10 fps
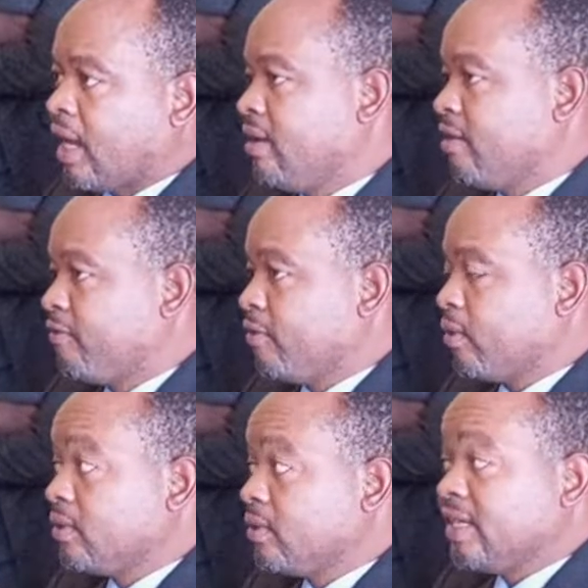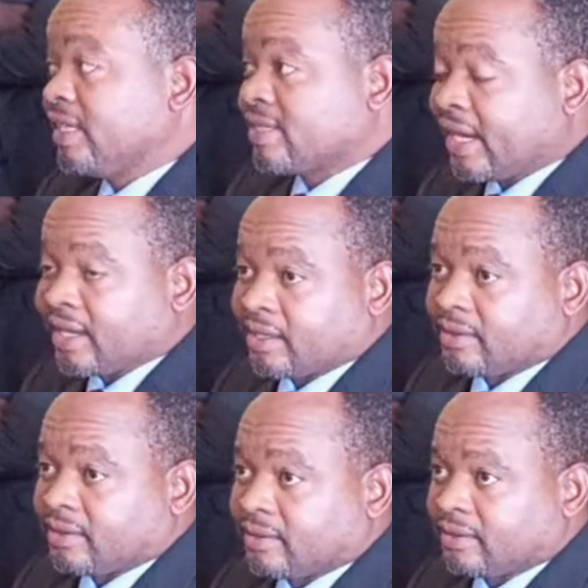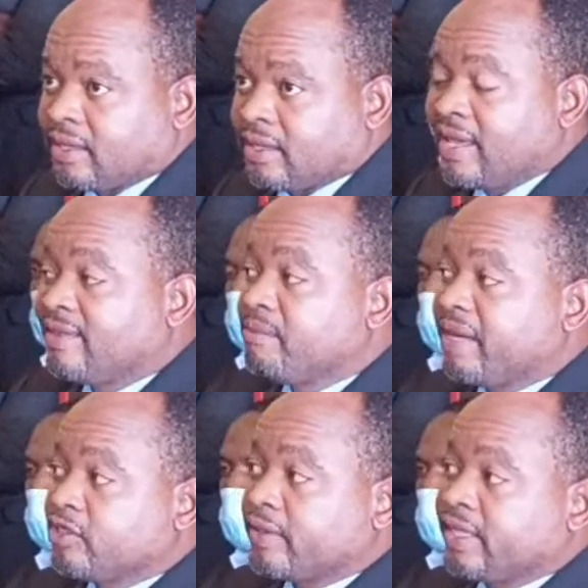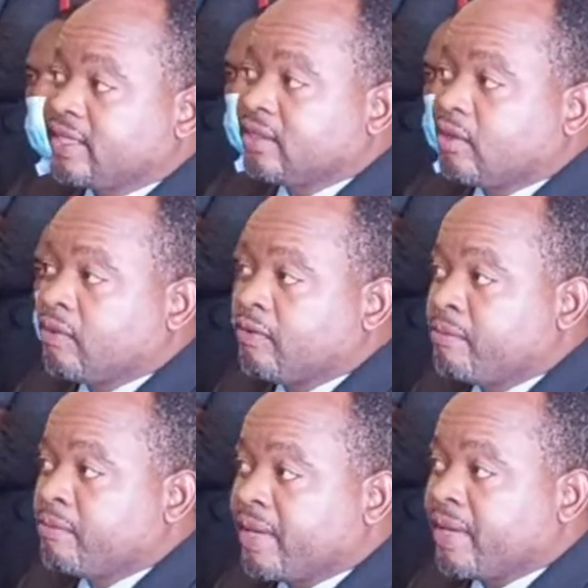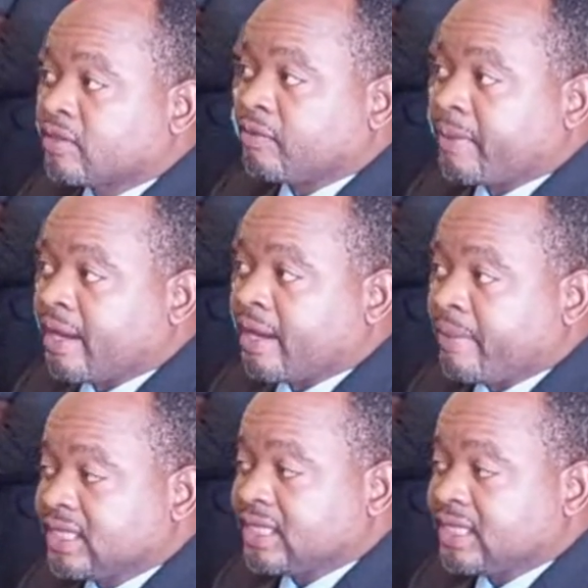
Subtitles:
For goodness sake, the majority of members of parliament